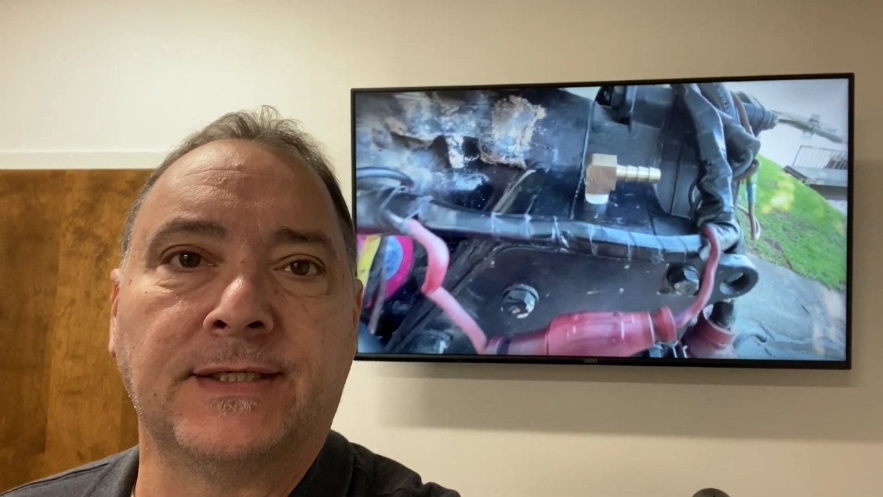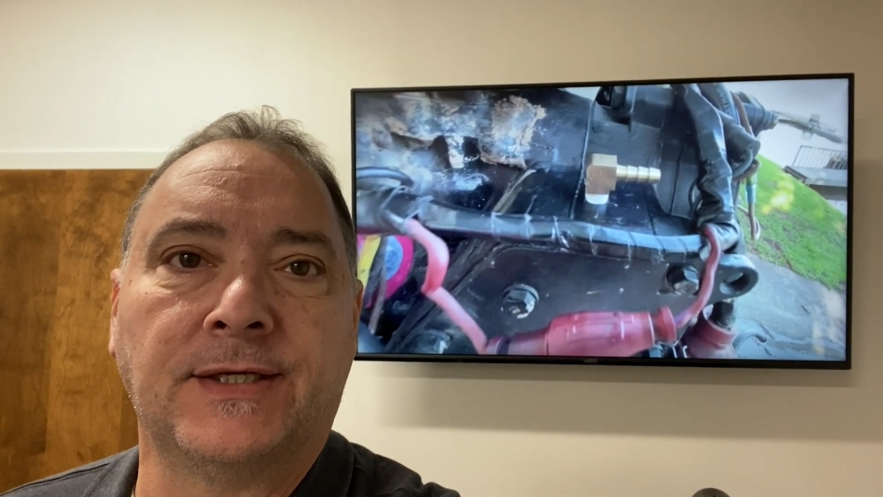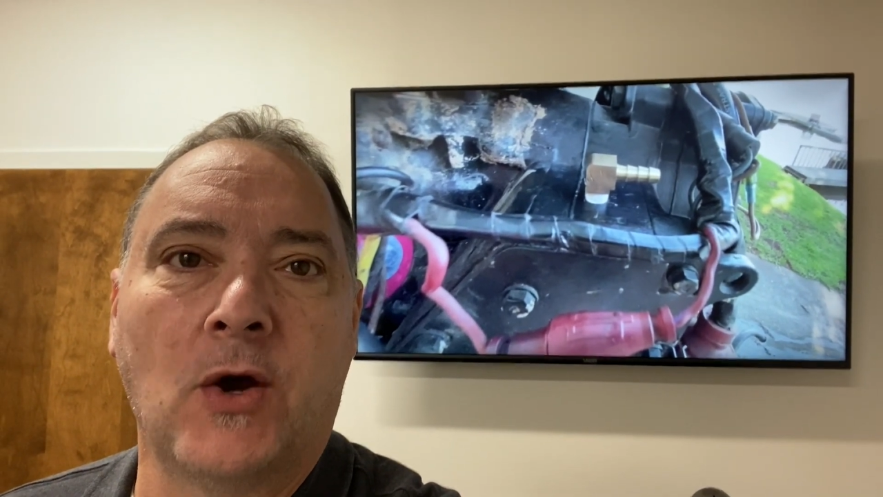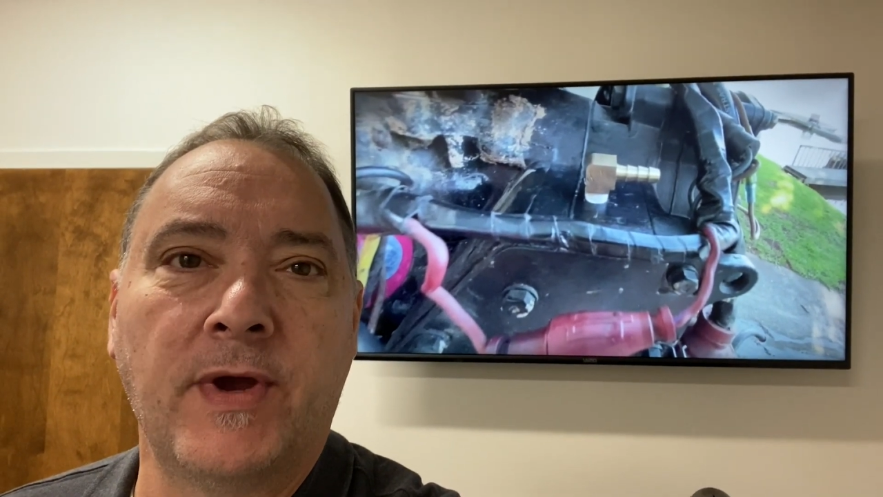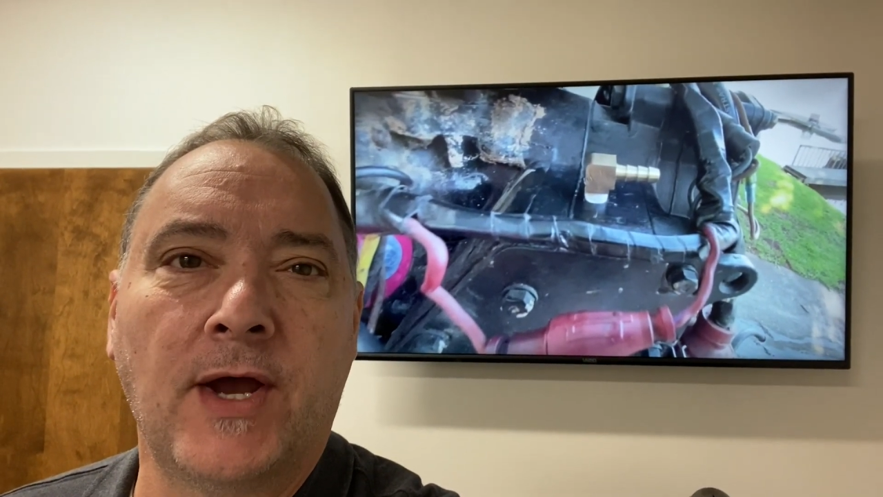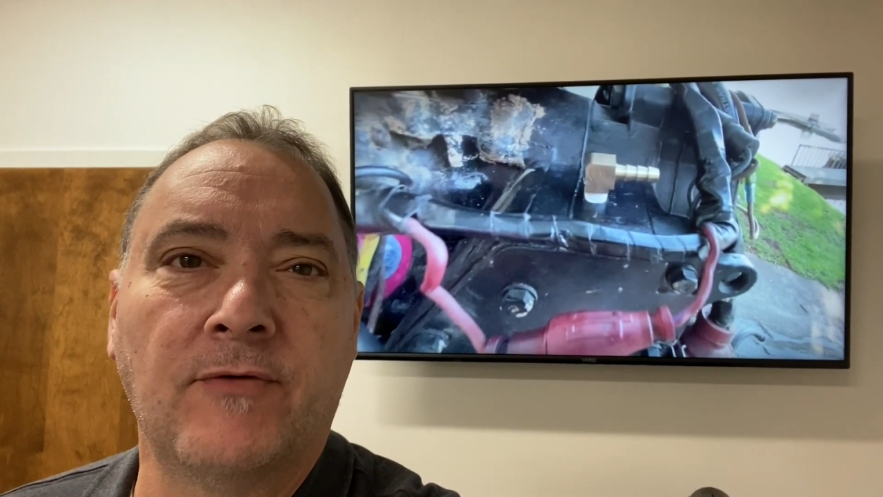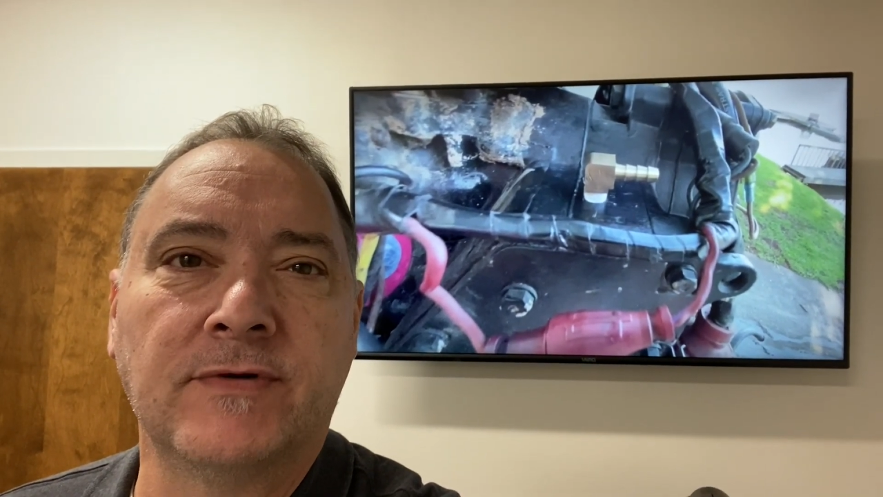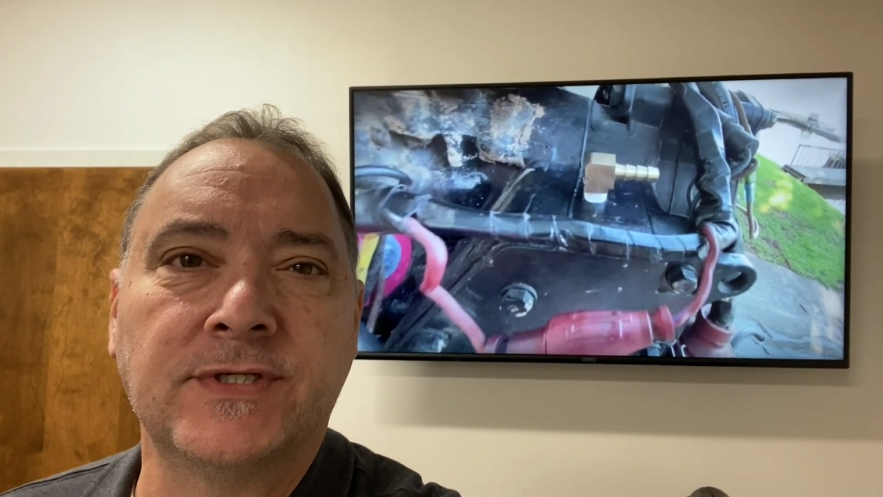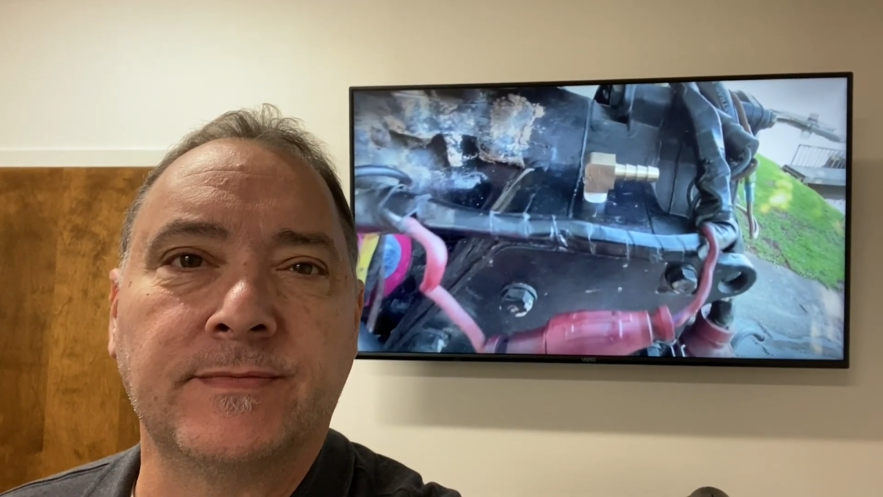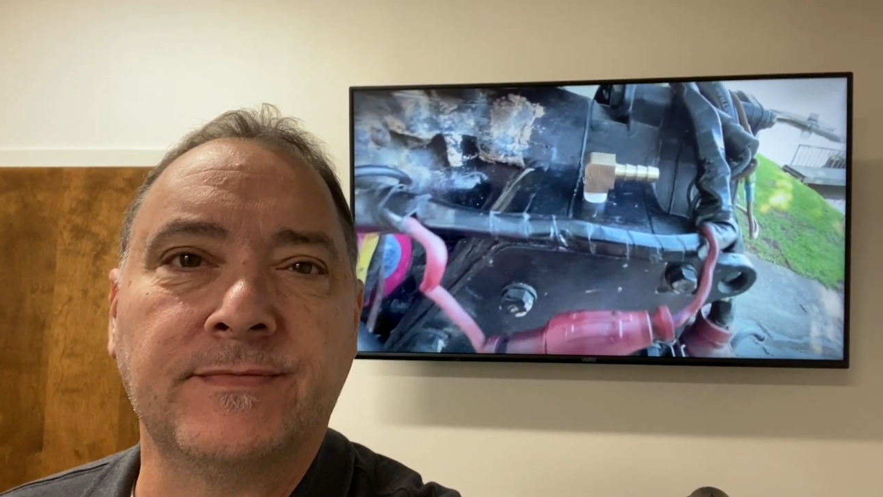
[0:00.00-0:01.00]
going over
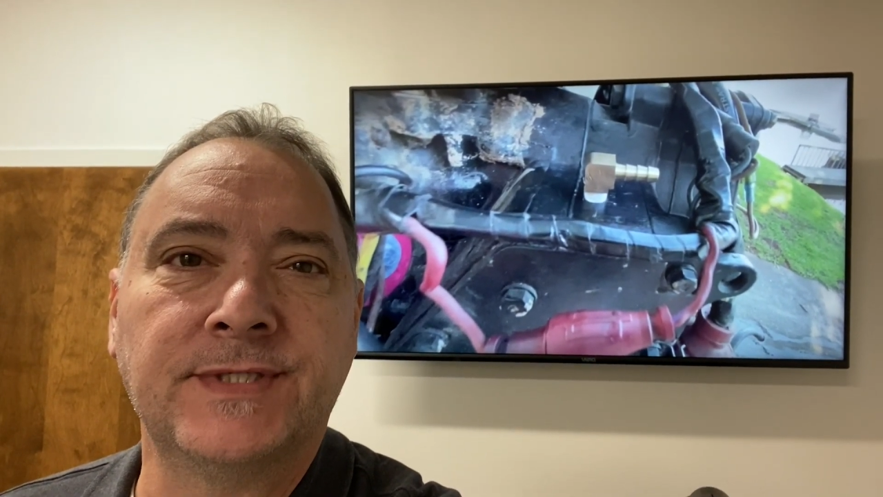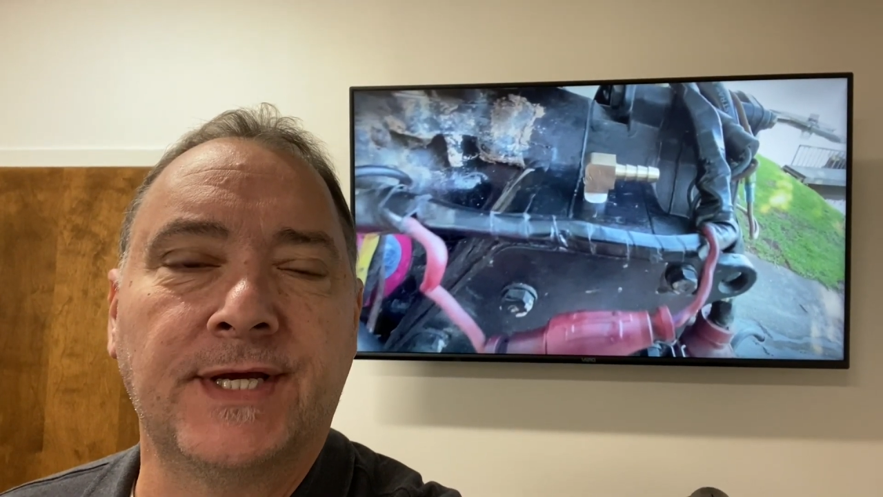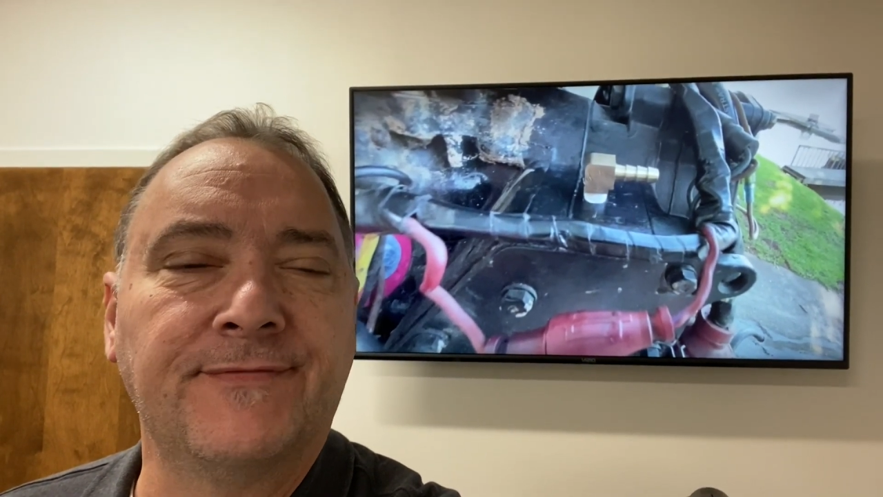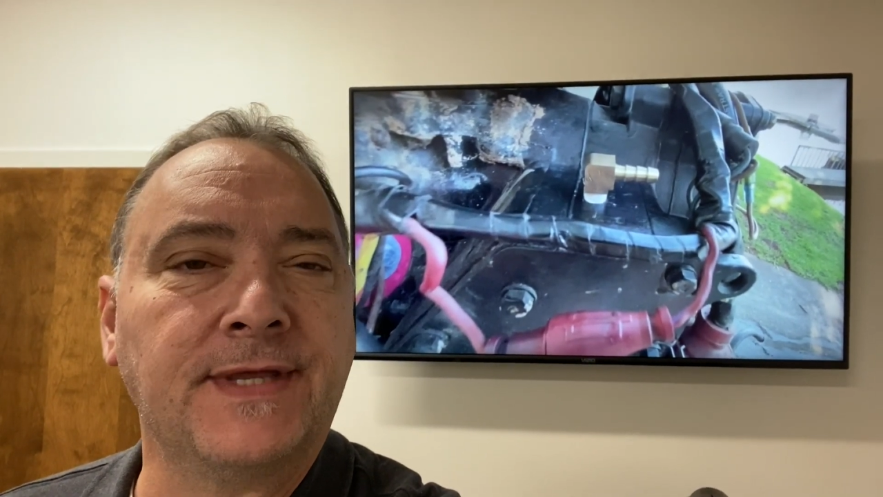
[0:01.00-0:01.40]
some stuff